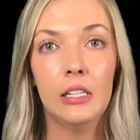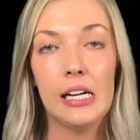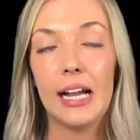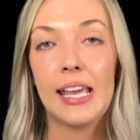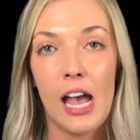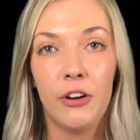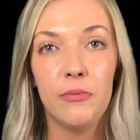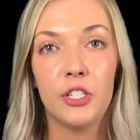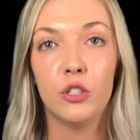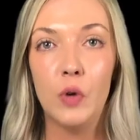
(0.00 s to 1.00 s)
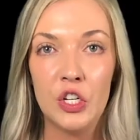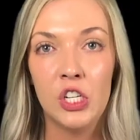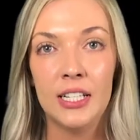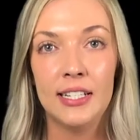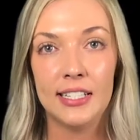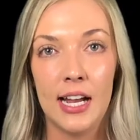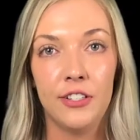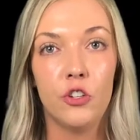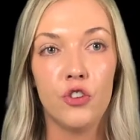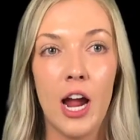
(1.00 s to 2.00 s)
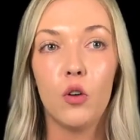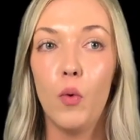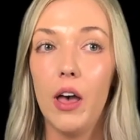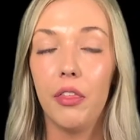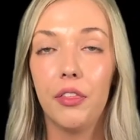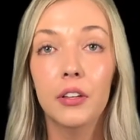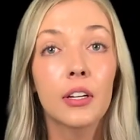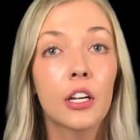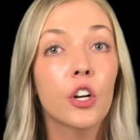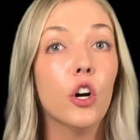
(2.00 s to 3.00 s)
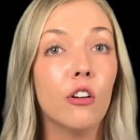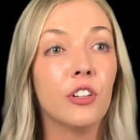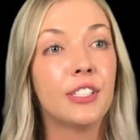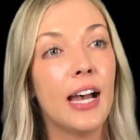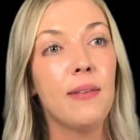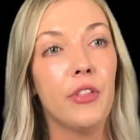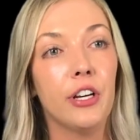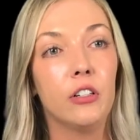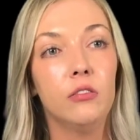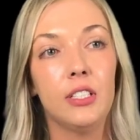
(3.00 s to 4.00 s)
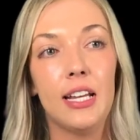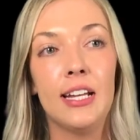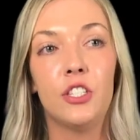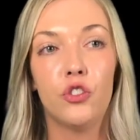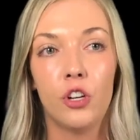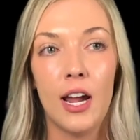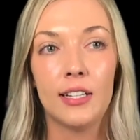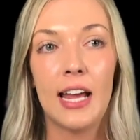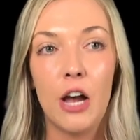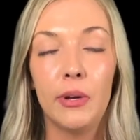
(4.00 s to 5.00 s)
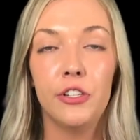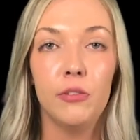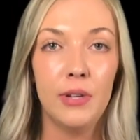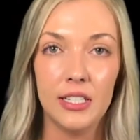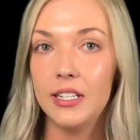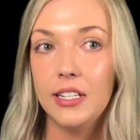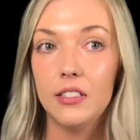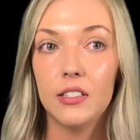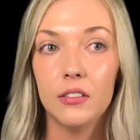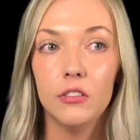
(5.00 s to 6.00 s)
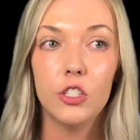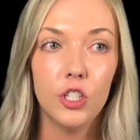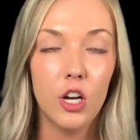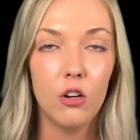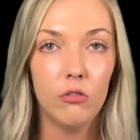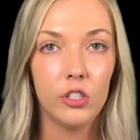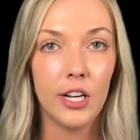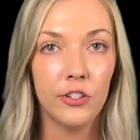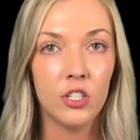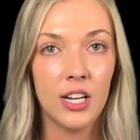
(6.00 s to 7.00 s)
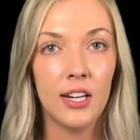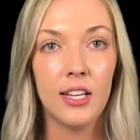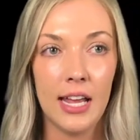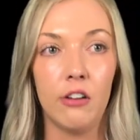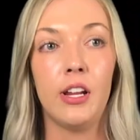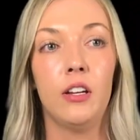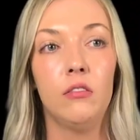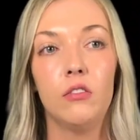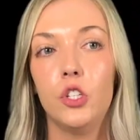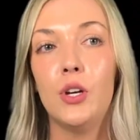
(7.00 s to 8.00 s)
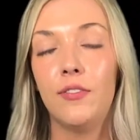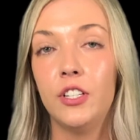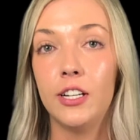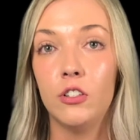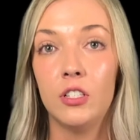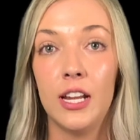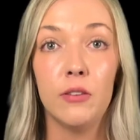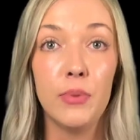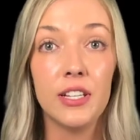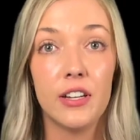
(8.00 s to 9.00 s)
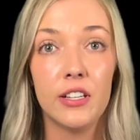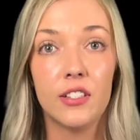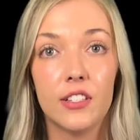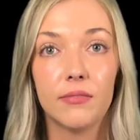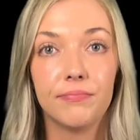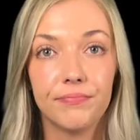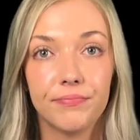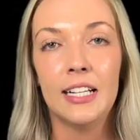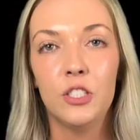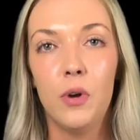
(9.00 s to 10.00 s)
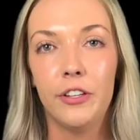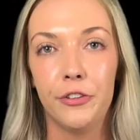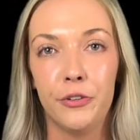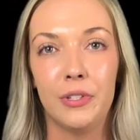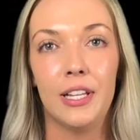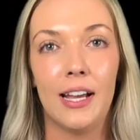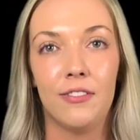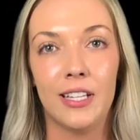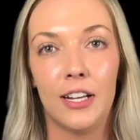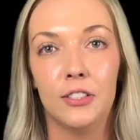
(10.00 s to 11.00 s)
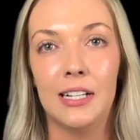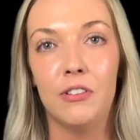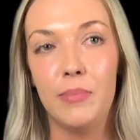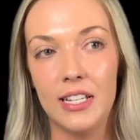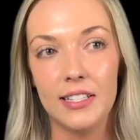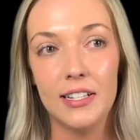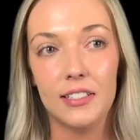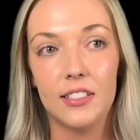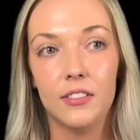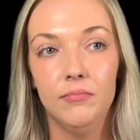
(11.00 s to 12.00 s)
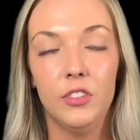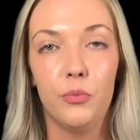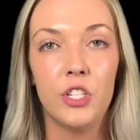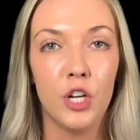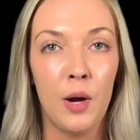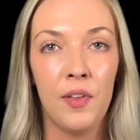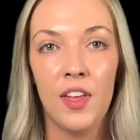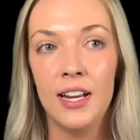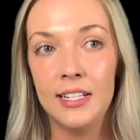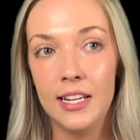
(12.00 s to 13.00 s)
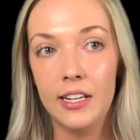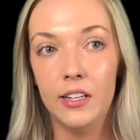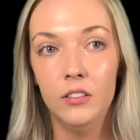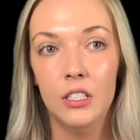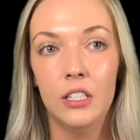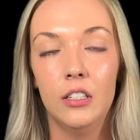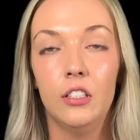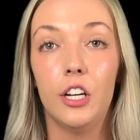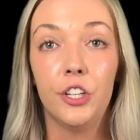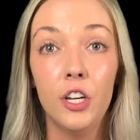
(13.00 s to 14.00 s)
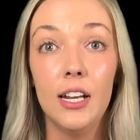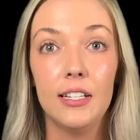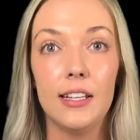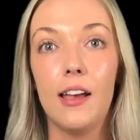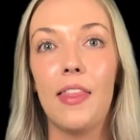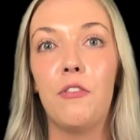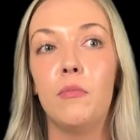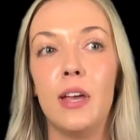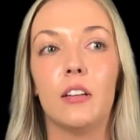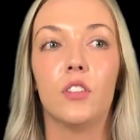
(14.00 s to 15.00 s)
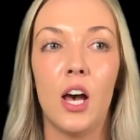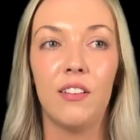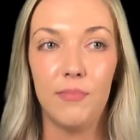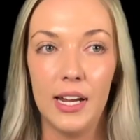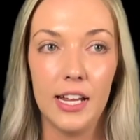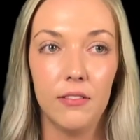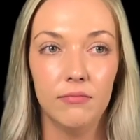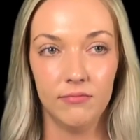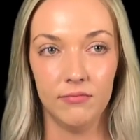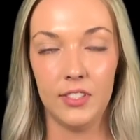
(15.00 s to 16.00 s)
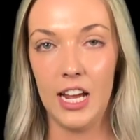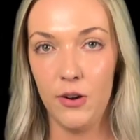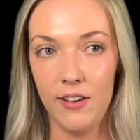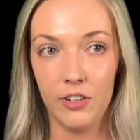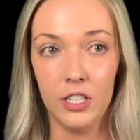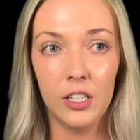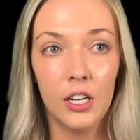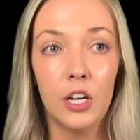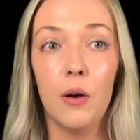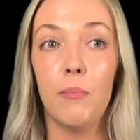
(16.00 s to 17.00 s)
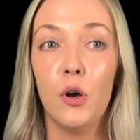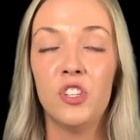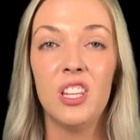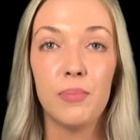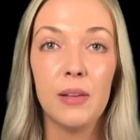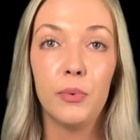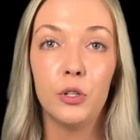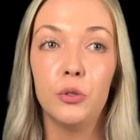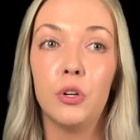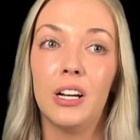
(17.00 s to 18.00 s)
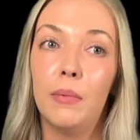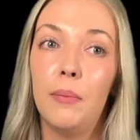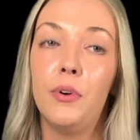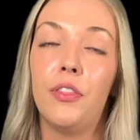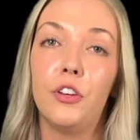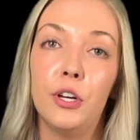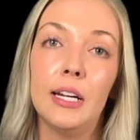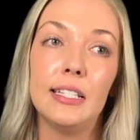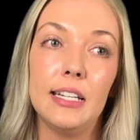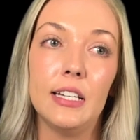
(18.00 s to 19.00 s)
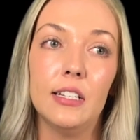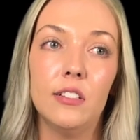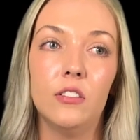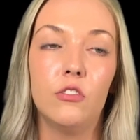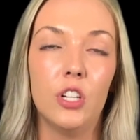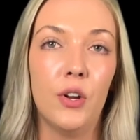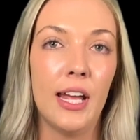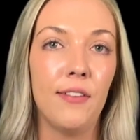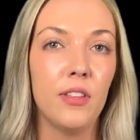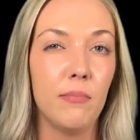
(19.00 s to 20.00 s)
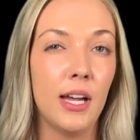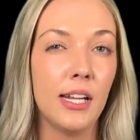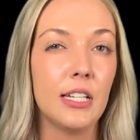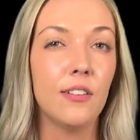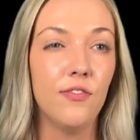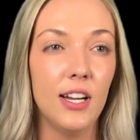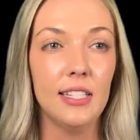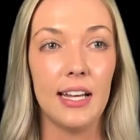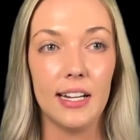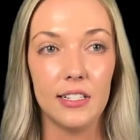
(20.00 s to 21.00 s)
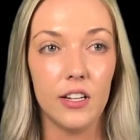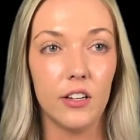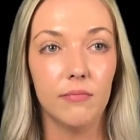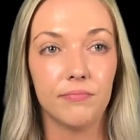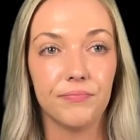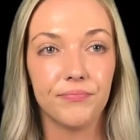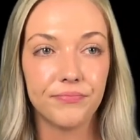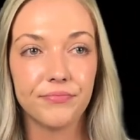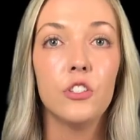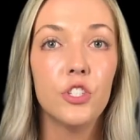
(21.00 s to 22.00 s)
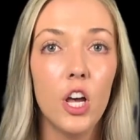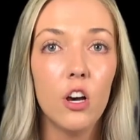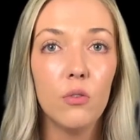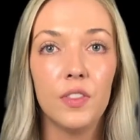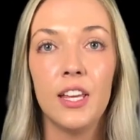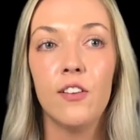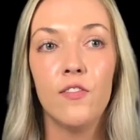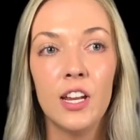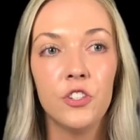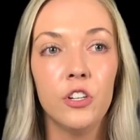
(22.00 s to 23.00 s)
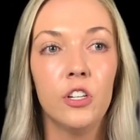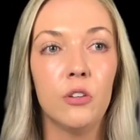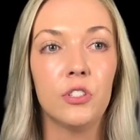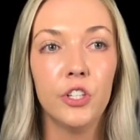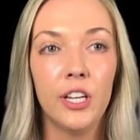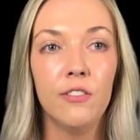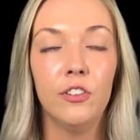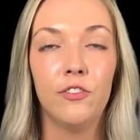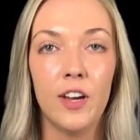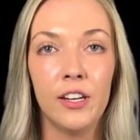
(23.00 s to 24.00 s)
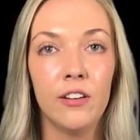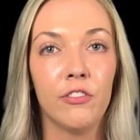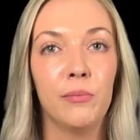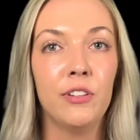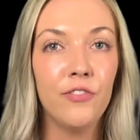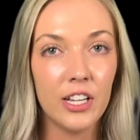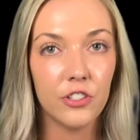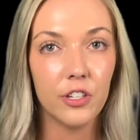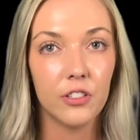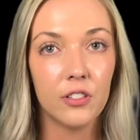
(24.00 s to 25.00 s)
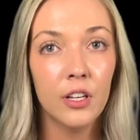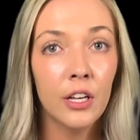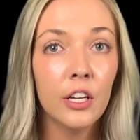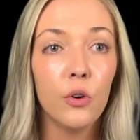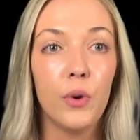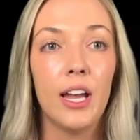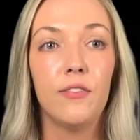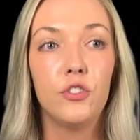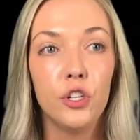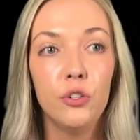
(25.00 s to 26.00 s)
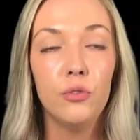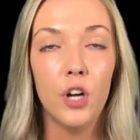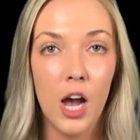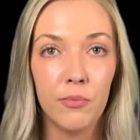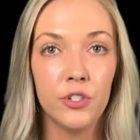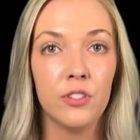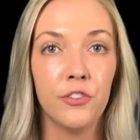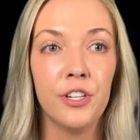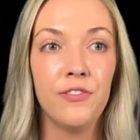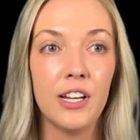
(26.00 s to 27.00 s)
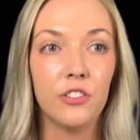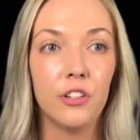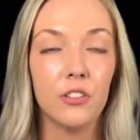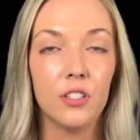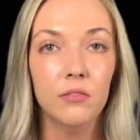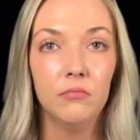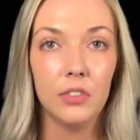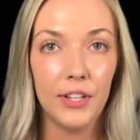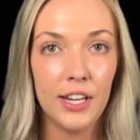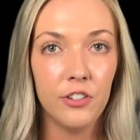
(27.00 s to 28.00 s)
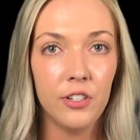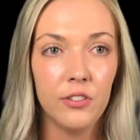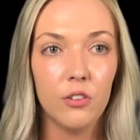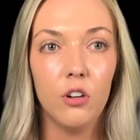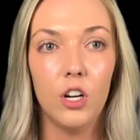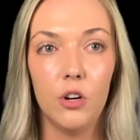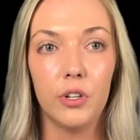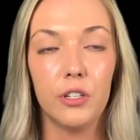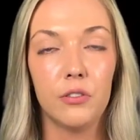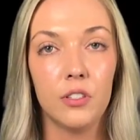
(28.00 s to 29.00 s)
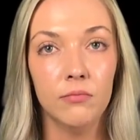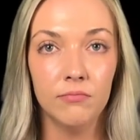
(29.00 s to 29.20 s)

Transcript: Accounting was originally designed to track wealth. Over time, though, it's tracked how we do business. So, to understand accounting, you have to understand business. Let's walk through the life cycle of a business. We start with an idea, a good idea that will make a lot of money. However, most of the people who come up with good ideas don't have the money to fund that idea. So, the inventor goes looking for funding from investors. We have two options for investors: lenders or owners.